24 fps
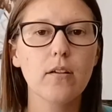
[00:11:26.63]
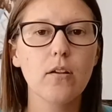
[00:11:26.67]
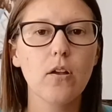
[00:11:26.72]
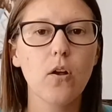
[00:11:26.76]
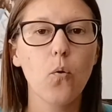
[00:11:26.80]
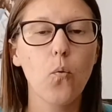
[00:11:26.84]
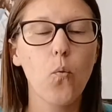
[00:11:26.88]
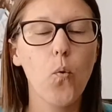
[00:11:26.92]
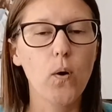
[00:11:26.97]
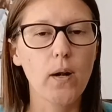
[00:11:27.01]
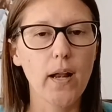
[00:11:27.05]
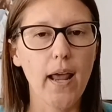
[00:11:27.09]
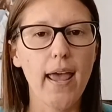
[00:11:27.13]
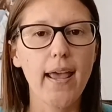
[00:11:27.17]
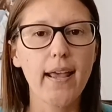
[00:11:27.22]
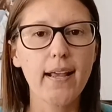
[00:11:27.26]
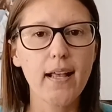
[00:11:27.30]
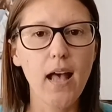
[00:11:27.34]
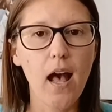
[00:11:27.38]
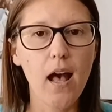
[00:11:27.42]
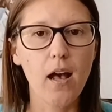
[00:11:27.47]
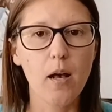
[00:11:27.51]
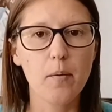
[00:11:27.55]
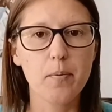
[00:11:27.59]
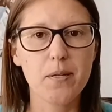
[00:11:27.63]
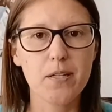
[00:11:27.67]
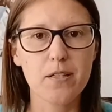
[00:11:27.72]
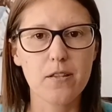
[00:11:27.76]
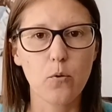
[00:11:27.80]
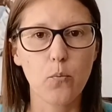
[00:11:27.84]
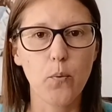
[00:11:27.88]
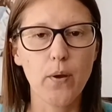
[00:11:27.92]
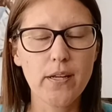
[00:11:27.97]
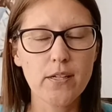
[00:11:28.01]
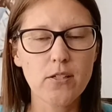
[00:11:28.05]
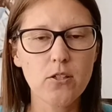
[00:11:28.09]
When I got up to
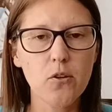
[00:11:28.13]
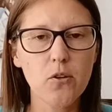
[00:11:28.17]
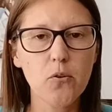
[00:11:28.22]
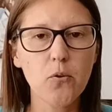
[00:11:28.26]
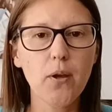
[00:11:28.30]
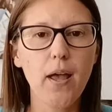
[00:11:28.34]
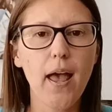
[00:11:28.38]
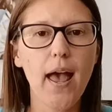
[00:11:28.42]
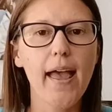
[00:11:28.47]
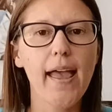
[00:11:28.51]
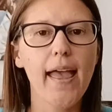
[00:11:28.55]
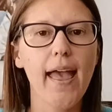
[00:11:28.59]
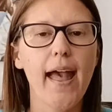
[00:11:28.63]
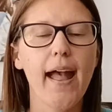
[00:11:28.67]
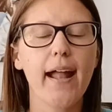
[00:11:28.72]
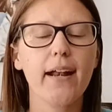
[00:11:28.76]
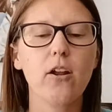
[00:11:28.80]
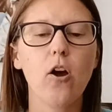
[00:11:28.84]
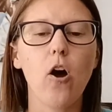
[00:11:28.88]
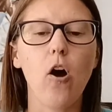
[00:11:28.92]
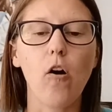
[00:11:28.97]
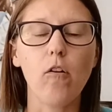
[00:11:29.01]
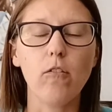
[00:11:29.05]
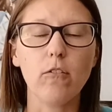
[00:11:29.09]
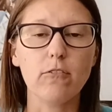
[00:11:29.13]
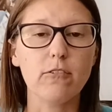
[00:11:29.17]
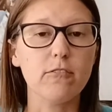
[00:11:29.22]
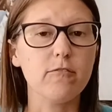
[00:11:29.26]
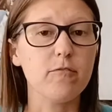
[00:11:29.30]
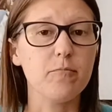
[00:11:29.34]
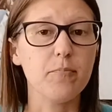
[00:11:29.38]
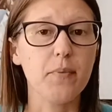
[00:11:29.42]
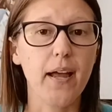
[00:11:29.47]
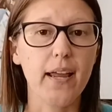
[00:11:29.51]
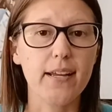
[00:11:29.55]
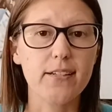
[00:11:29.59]
the window, I had all
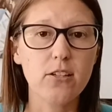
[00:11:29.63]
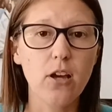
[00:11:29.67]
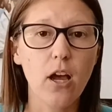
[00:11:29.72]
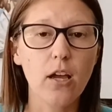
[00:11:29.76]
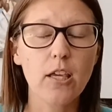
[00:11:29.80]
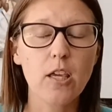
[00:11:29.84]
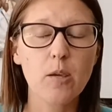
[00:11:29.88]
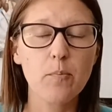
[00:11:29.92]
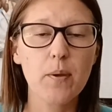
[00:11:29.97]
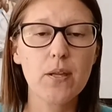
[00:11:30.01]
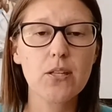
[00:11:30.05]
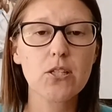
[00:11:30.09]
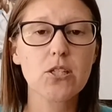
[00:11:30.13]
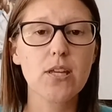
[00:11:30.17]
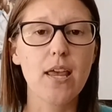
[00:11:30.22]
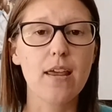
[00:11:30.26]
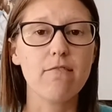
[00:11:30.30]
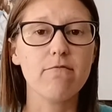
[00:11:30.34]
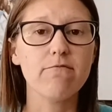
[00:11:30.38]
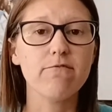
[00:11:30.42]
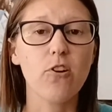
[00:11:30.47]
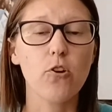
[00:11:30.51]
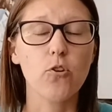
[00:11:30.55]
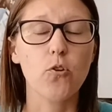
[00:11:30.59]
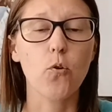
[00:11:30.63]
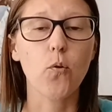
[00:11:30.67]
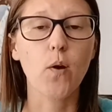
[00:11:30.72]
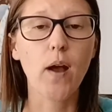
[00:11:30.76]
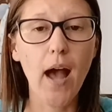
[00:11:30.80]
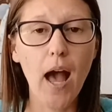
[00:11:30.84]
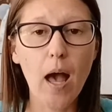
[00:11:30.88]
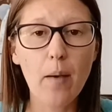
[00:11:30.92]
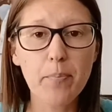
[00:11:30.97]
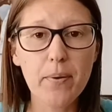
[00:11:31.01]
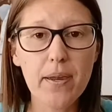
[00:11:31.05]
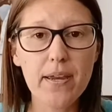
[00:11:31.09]
of my documents and
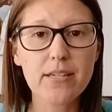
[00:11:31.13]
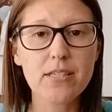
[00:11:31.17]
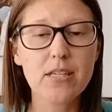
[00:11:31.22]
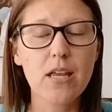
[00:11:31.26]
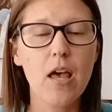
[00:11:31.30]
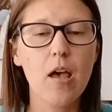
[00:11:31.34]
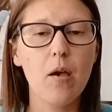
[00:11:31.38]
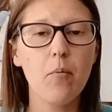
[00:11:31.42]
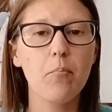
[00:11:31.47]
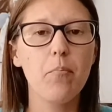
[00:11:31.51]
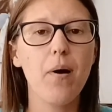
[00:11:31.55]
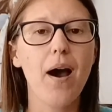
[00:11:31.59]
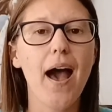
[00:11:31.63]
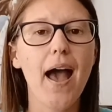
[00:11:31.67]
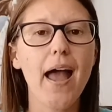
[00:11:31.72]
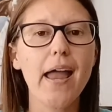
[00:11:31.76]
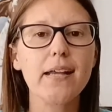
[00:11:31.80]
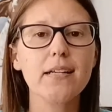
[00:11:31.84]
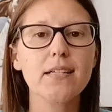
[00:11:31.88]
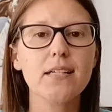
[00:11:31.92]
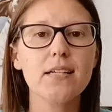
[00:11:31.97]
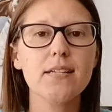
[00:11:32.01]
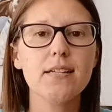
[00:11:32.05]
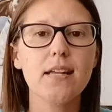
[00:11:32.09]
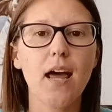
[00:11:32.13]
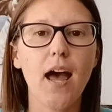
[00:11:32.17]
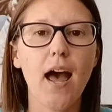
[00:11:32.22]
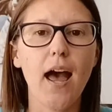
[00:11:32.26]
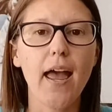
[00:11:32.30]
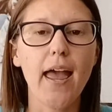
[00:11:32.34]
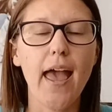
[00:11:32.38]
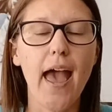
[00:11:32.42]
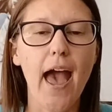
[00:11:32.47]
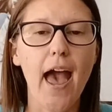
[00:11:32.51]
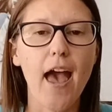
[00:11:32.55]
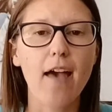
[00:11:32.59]
photocopies, but I did
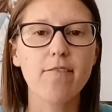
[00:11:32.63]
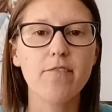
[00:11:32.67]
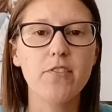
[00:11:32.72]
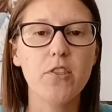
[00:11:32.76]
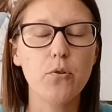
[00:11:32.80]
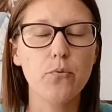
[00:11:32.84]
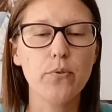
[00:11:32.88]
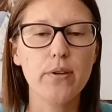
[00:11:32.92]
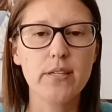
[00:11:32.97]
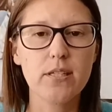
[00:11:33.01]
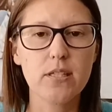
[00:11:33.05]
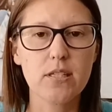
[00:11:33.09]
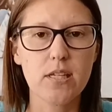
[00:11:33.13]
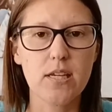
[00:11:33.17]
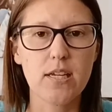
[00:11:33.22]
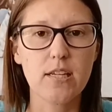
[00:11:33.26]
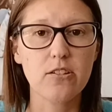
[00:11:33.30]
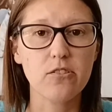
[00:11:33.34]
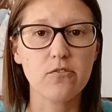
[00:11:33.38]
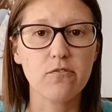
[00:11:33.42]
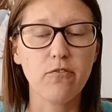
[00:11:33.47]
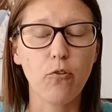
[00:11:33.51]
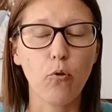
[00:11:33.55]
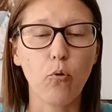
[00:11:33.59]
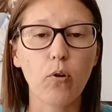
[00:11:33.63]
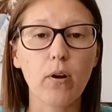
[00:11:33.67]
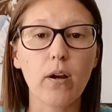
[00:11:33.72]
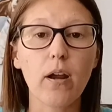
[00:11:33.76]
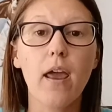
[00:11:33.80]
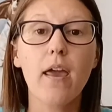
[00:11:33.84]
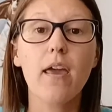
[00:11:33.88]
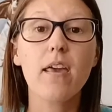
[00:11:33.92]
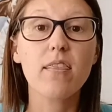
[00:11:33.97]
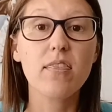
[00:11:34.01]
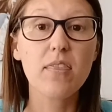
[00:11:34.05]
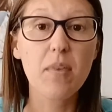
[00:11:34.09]
not have the receipt for
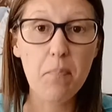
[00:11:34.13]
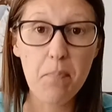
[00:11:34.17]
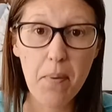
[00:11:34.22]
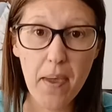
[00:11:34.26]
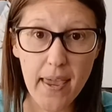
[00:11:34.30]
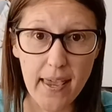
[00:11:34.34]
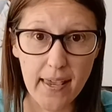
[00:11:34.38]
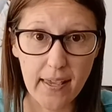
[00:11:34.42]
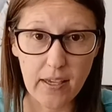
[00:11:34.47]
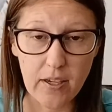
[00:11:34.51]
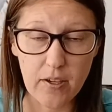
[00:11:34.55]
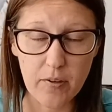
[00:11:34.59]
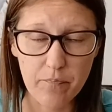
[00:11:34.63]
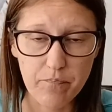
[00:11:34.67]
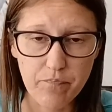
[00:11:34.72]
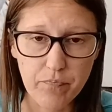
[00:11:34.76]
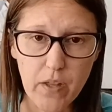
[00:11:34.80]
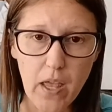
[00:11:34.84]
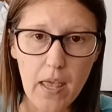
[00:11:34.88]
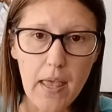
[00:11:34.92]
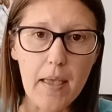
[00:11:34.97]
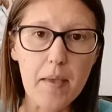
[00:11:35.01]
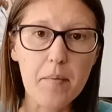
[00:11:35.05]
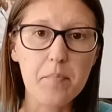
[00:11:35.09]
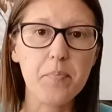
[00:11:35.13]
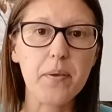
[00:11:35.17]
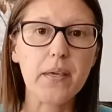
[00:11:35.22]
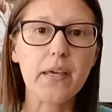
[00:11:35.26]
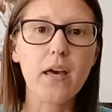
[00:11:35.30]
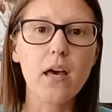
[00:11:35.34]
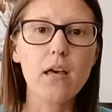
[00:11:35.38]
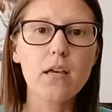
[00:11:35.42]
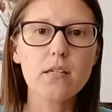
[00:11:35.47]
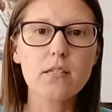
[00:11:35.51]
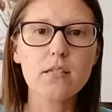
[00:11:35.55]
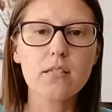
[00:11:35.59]
the bank
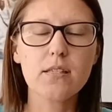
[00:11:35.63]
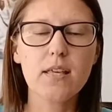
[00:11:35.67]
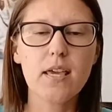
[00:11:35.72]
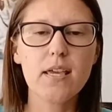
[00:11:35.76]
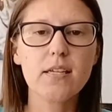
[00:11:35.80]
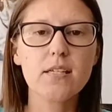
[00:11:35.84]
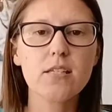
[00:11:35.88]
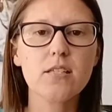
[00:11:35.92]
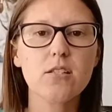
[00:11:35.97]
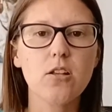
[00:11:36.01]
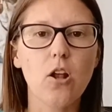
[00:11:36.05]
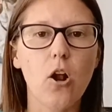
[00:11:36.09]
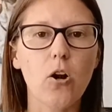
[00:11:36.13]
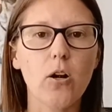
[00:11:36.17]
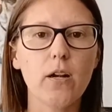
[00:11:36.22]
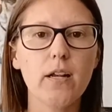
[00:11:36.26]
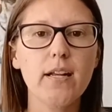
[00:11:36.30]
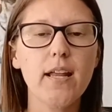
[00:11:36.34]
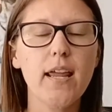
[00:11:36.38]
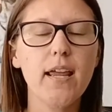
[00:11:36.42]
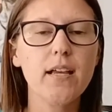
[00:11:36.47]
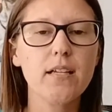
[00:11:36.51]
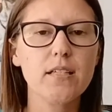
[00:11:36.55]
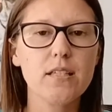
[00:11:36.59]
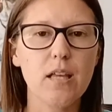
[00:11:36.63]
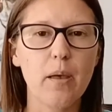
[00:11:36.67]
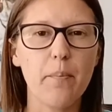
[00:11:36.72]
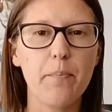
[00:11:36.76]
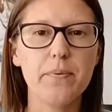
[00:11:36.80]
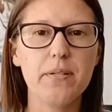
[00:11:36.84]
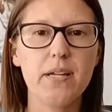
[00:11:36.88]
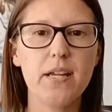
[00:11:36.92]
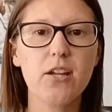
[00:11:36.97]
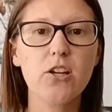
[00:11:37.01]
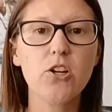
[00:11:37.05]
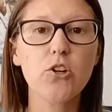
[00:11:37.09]
because they started
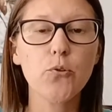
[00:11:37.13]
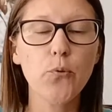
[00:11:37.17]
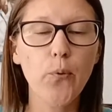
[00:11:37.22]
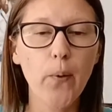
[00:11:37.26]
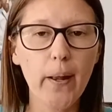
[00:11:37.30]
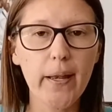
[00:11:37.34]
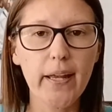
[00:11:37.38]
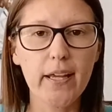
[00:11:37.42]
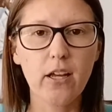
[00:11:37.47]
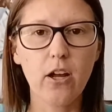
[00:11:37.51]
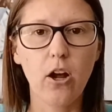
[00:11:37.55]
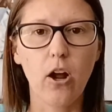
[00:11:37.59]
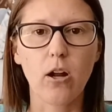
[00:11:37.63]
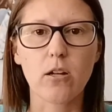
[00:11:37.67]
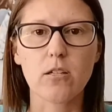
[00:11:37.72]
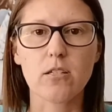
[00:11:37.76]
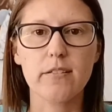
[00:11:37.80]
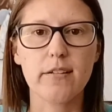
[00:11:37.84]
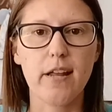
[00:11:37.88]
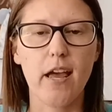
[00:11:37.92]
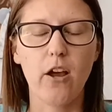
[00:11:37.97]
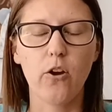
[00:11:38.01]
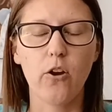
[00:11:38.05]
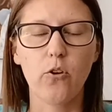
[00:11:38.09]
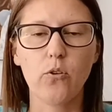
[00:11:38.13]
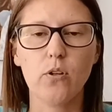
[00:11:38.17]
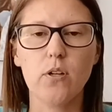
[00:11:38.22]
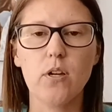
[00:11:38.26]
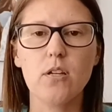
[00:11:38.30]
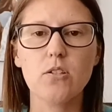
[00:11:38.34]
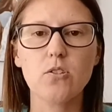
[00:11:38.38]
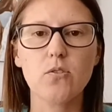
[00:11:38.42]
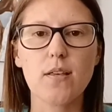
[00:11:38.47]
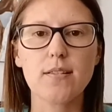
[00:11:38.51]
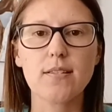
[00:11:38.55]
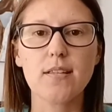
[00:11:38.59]
accepting credit cards now.
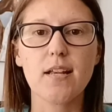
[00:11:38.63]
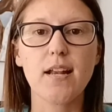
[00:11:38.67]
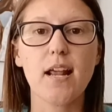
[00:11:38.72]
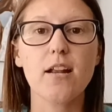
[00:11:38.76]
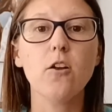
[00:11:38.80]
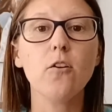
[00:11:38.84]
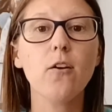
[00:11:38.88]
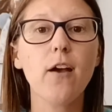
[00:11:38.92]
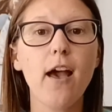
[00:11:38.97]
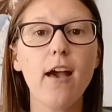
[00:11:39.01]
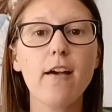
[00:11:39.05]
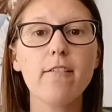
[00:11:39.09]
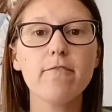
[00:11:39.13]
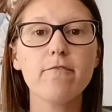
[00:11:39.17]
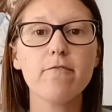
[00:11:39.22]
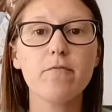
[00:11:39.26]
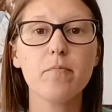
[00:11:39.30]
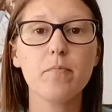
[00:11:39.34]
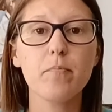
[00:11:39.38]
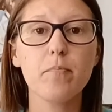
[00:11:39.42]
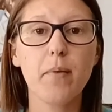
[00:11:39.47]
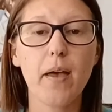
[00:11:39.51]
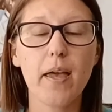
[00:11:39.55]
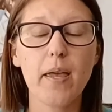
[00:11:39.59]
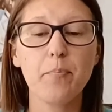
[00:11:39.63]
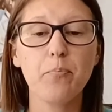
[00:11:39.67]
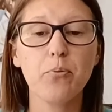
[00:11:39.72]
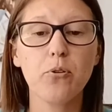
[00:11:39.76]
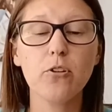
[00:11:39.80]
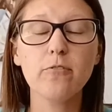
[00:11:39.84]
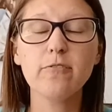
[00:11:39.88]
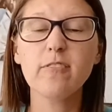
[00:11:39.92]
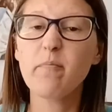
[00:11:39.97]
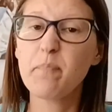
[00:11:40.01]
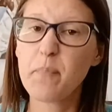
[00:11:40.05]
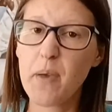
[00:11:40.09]
So I said, I don't have my
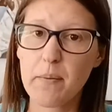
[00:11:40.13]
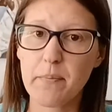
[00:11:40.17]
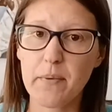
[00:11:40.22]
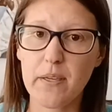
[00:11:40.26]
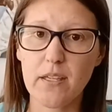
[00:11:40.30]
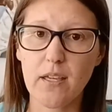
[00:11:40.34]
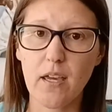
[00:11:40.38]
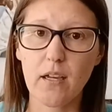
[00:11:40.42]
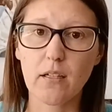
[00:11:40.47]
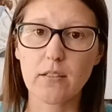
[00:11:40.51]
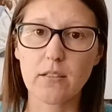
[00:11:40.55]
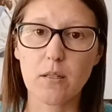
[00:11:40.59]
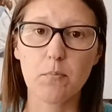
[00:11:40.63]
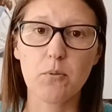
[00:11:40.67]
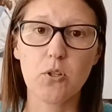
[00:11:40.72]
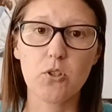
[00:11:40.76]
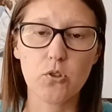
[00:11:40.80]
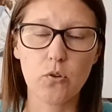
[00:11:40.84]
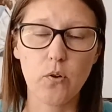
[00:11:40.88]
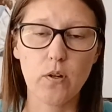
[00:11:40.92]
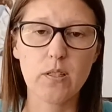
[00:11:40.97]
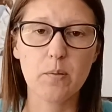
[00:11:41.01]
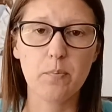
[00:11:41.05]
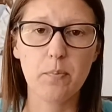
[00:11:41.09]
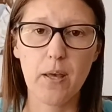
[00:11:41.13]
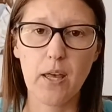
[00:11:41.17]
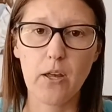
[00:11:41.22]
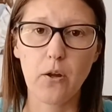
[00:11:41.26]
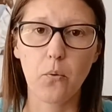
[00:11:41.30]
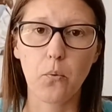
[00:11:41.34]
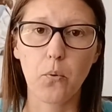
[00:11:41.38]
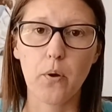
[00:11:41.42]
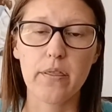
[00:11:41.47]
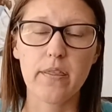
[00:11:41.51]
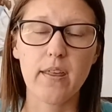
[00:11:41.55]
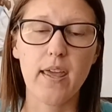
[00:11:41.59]
proof of payment yet because I'm just going to pay
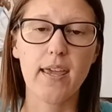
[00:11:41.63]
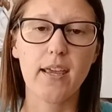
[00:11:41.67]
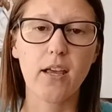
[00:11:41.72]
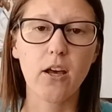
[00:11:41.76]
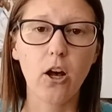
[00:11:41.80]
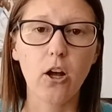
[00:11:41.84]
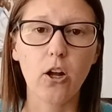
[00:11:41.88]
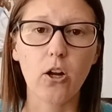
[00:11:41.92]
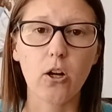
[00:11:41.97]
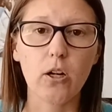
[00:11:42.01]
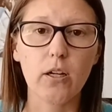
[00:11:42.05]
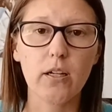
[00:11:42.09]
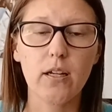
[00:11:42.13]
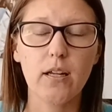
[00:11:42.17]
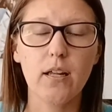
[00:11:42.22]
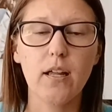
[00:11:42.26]
with a card.